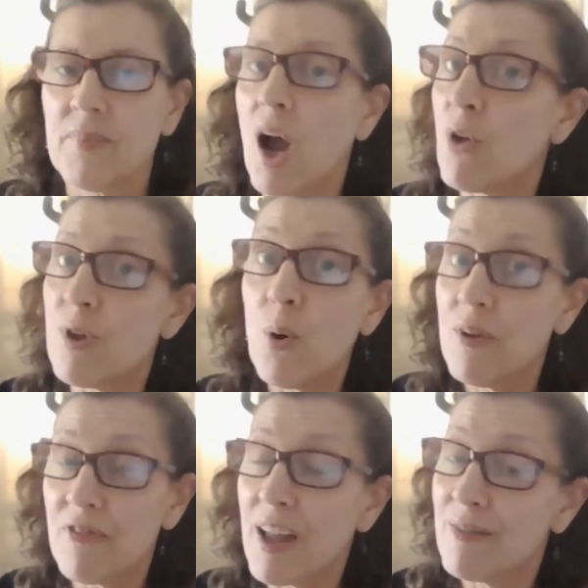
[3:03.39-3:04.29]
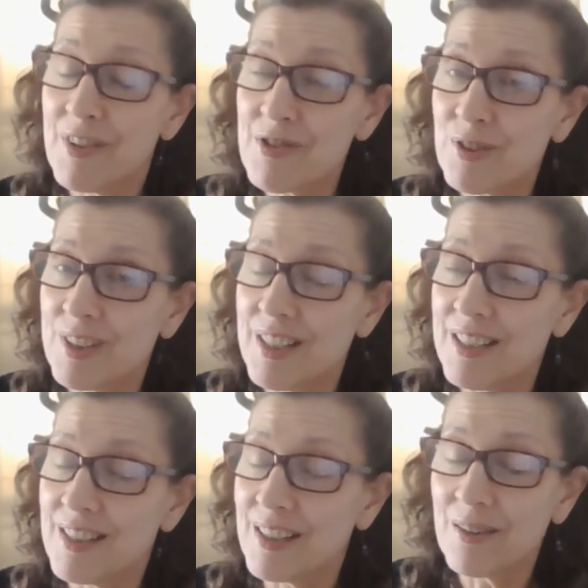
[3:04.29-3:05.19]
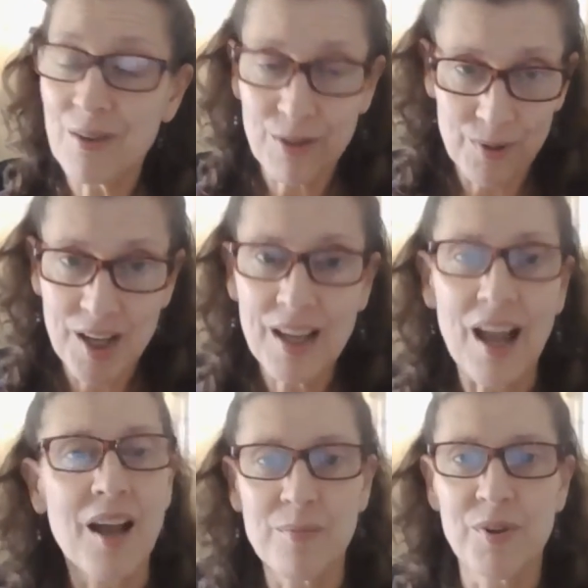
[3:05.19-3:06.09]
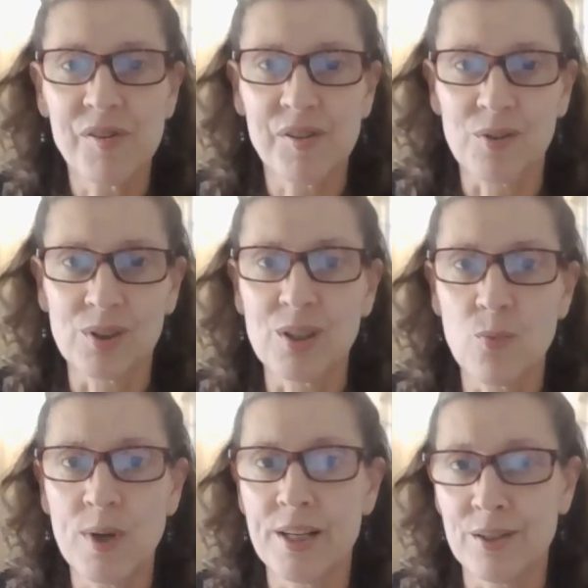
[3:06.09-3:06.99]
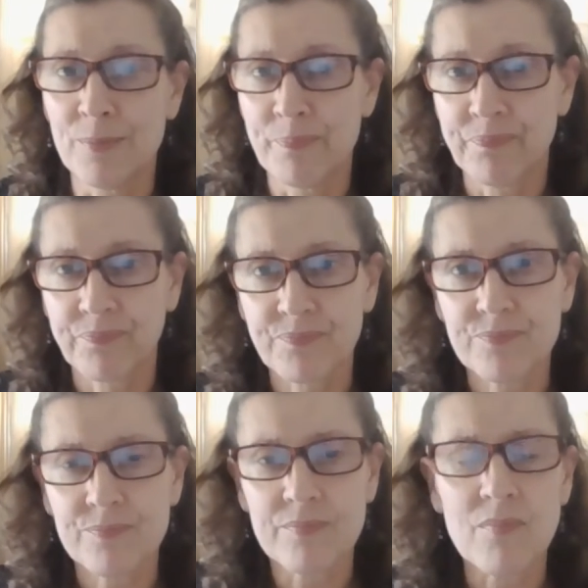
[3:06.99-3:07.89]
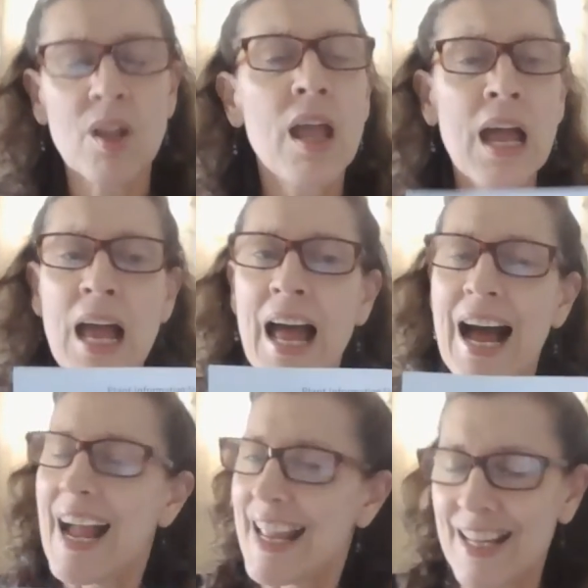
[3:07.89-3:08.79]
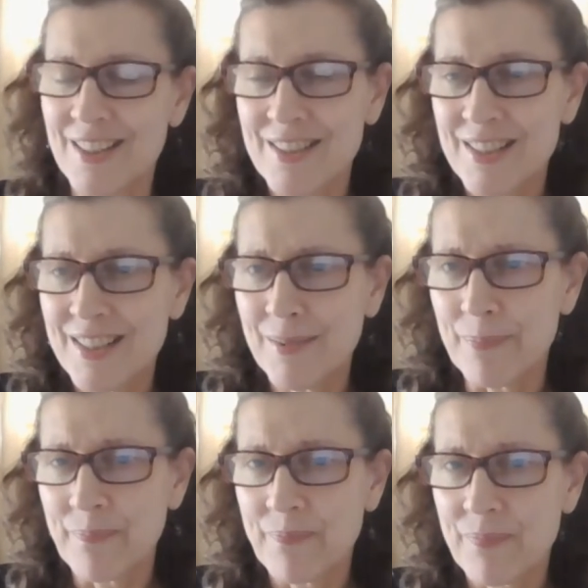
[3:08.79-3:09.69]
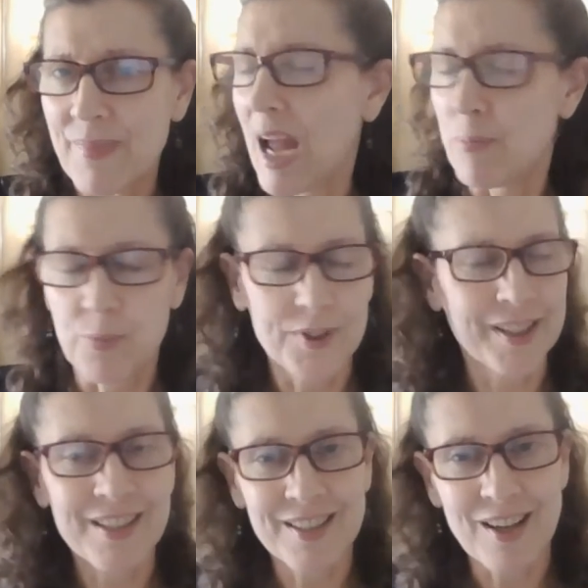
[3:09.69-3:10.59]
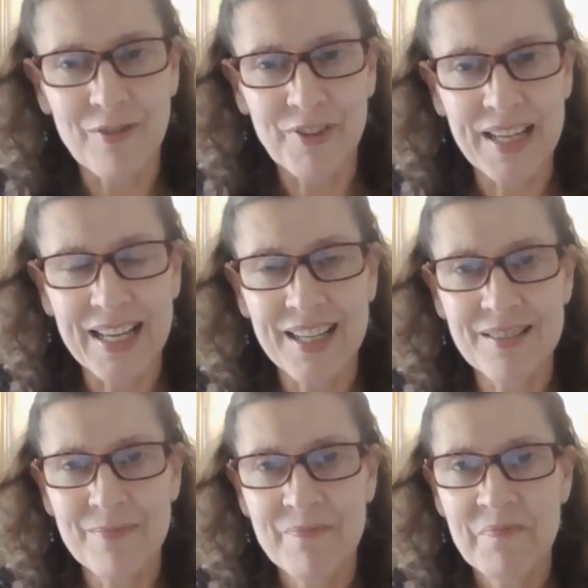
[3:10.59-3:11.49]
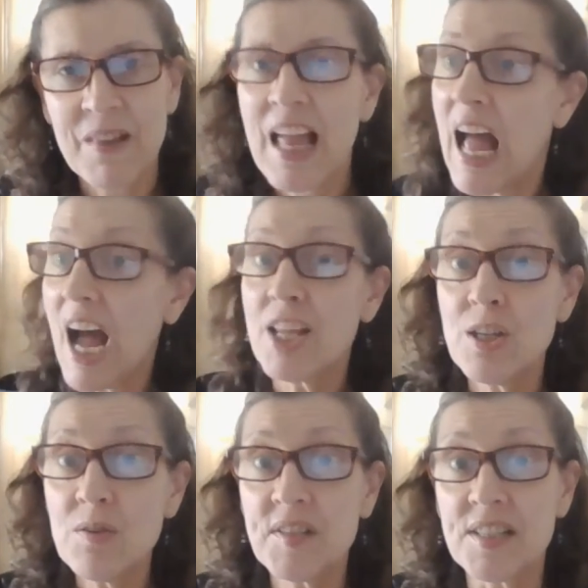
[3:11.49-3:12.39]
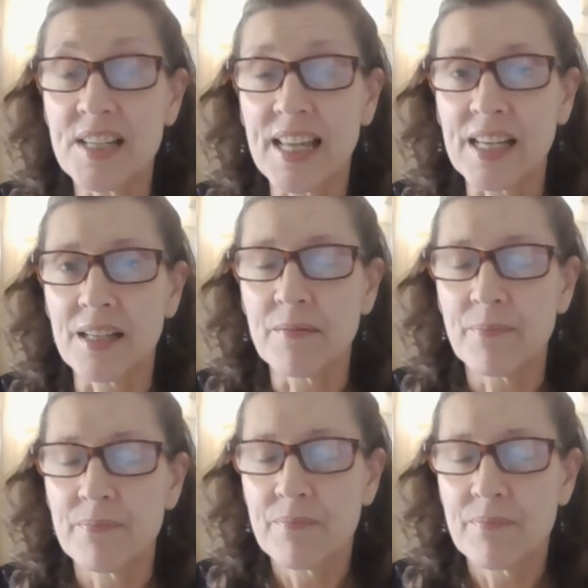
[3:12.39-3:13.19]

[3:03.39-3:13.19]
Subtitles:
Although if I eventually need to go to 3, I most certainly will. I edited it. I printed it off again. I used it again.